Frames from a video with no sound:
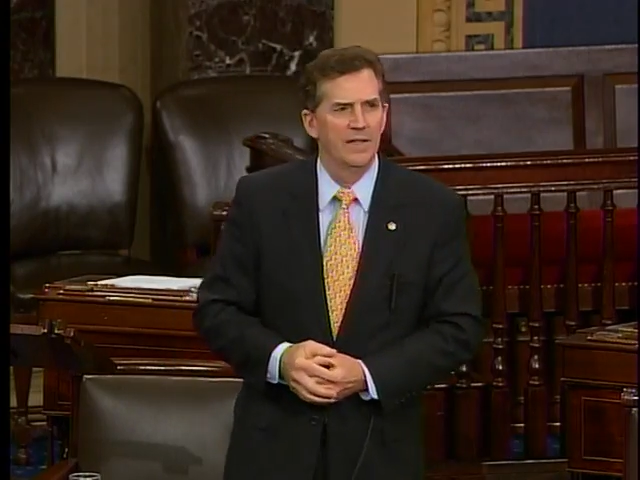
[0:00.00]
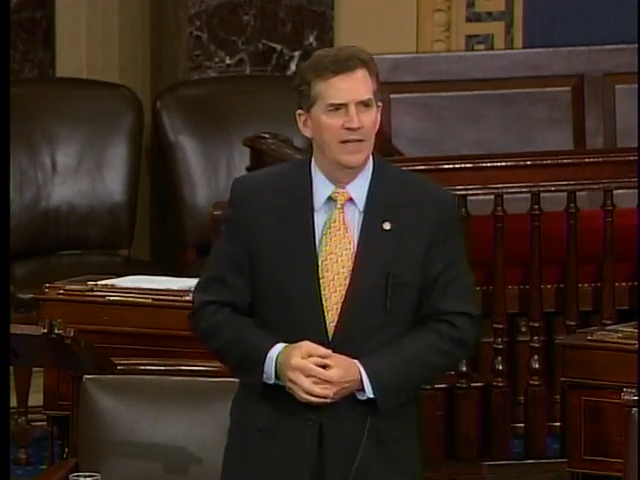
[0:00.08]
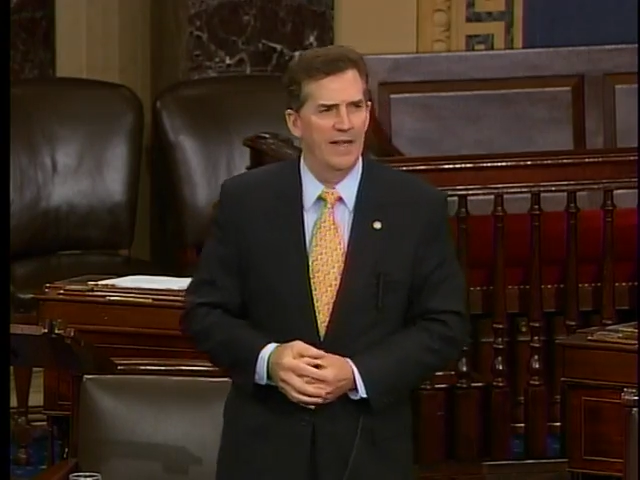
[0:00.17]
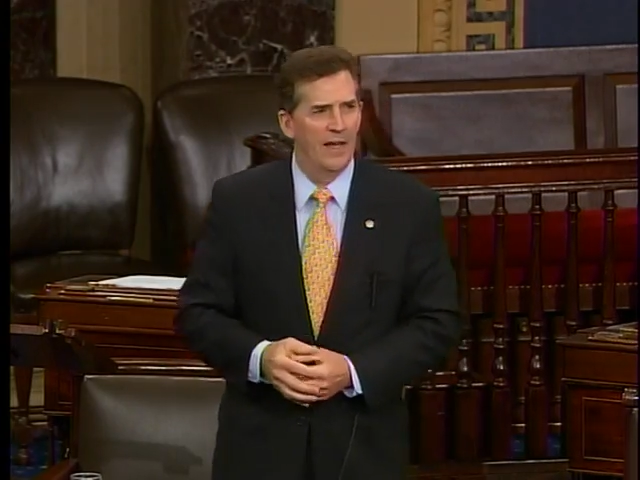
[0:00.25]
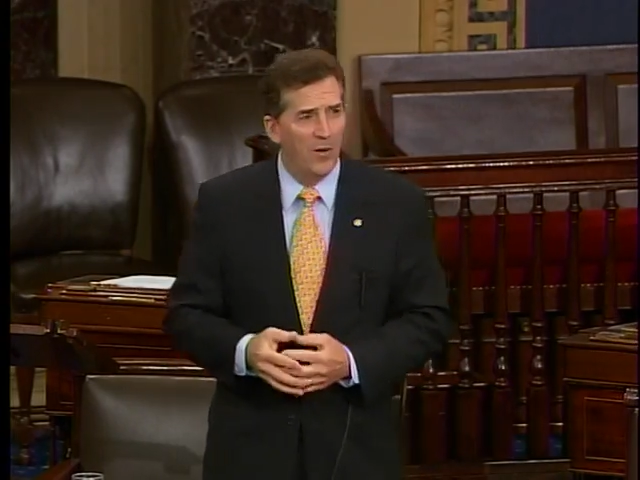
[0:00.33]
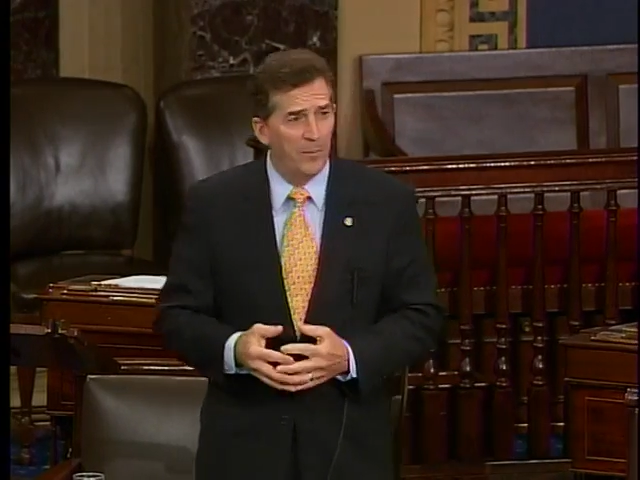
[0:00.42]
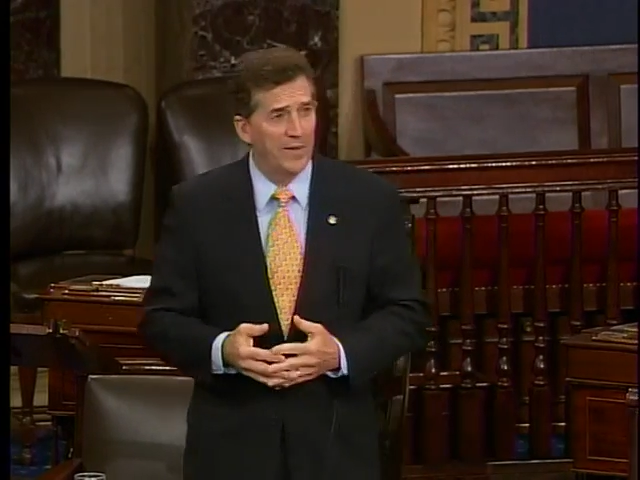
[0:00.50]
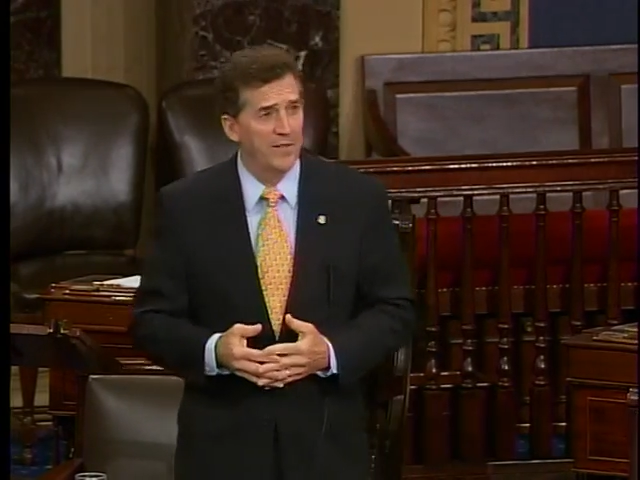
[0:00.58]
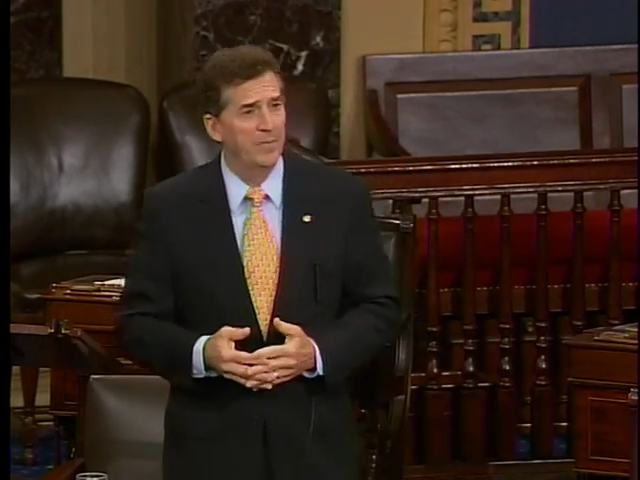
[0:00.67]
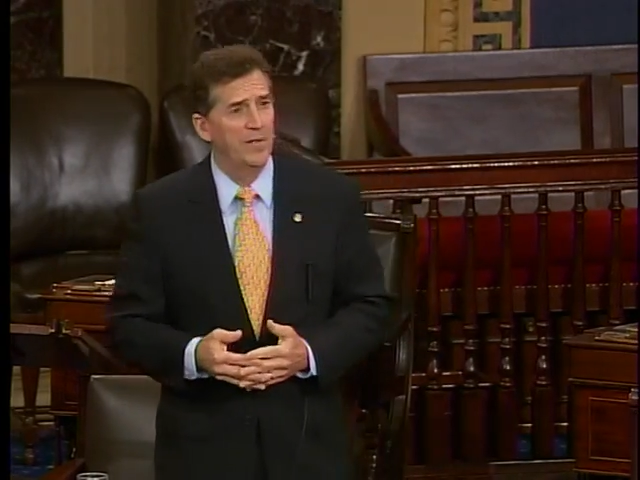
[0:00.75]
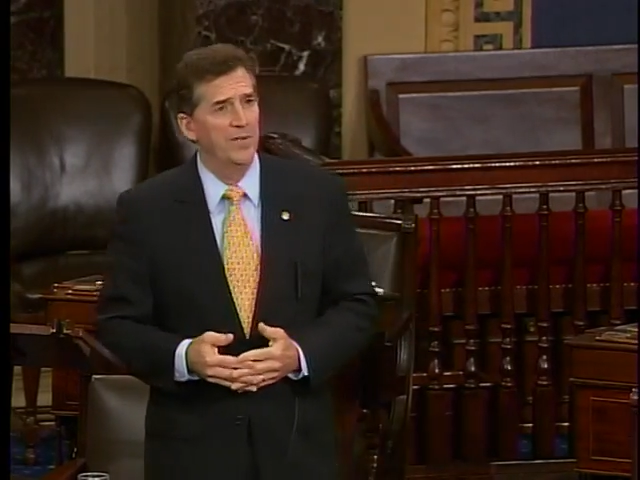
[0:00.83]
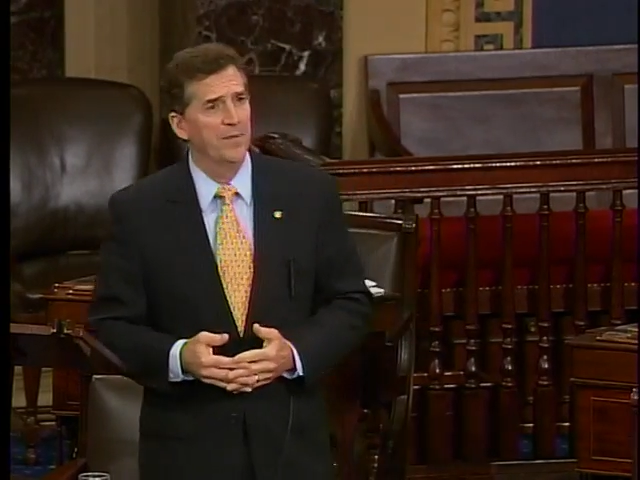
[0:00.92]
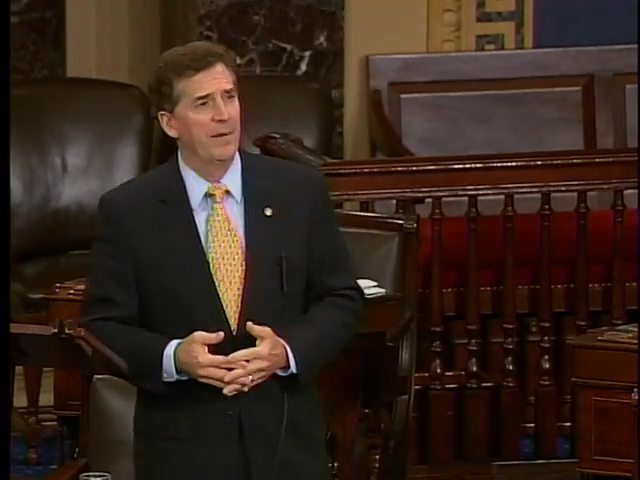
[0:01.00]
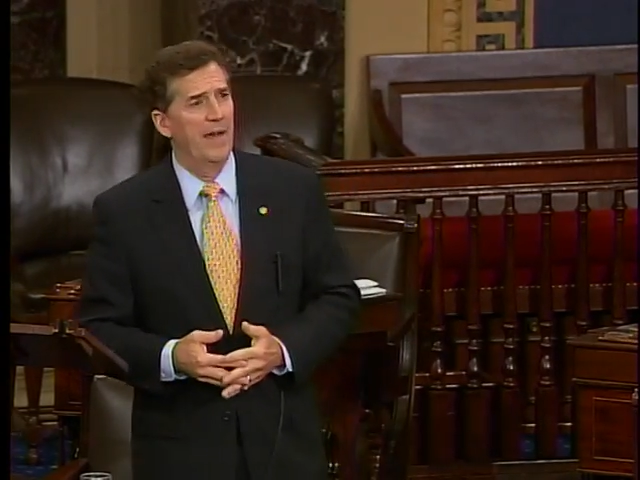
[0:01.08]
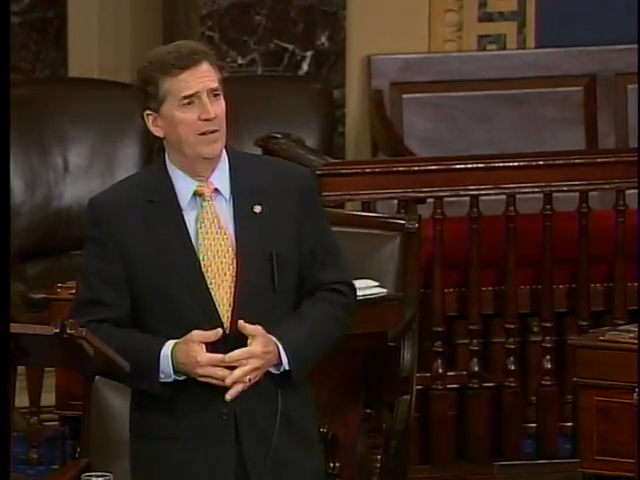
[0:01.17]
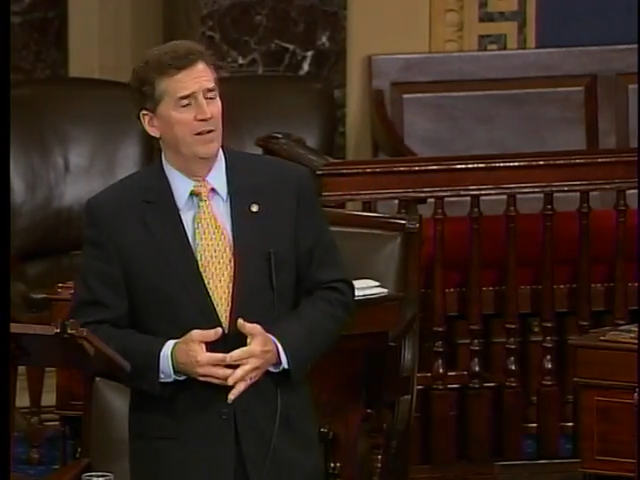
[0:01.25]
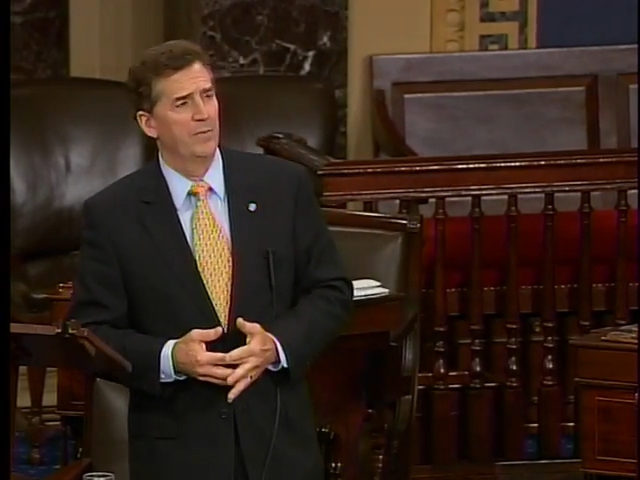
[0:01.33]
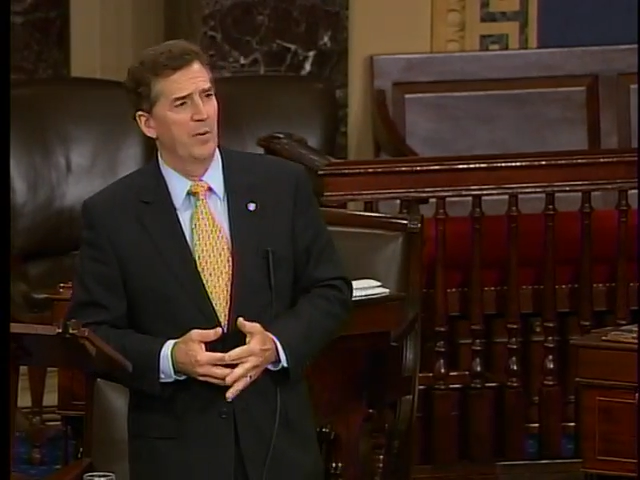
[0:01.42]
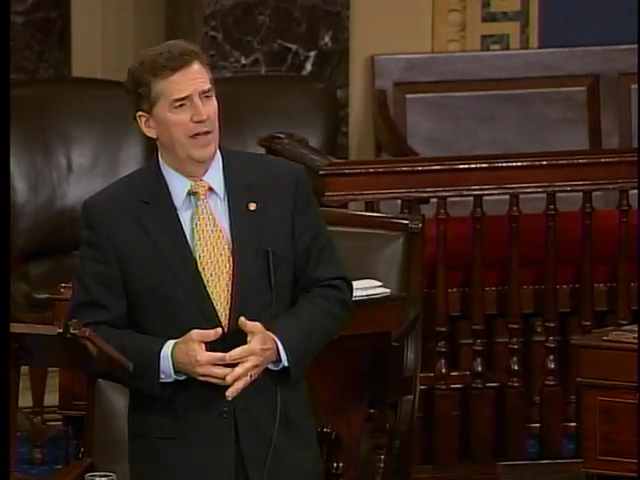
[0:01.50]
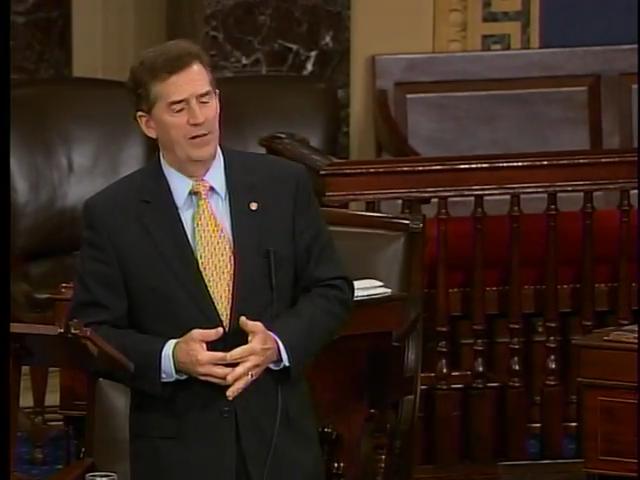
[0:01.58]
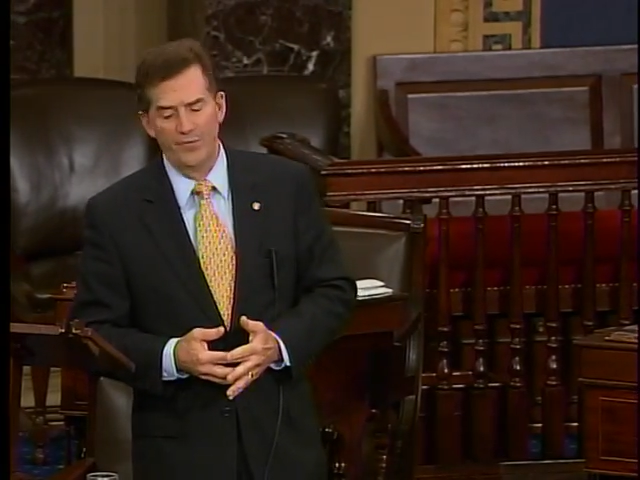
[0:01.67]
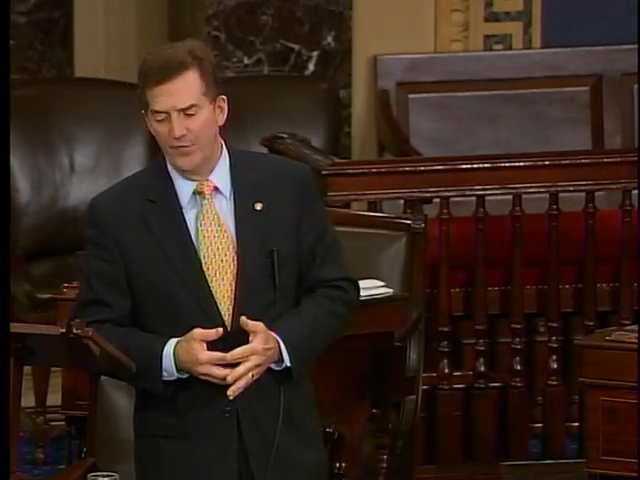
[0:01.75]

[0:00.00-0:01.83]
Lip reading: and helping to build a brighter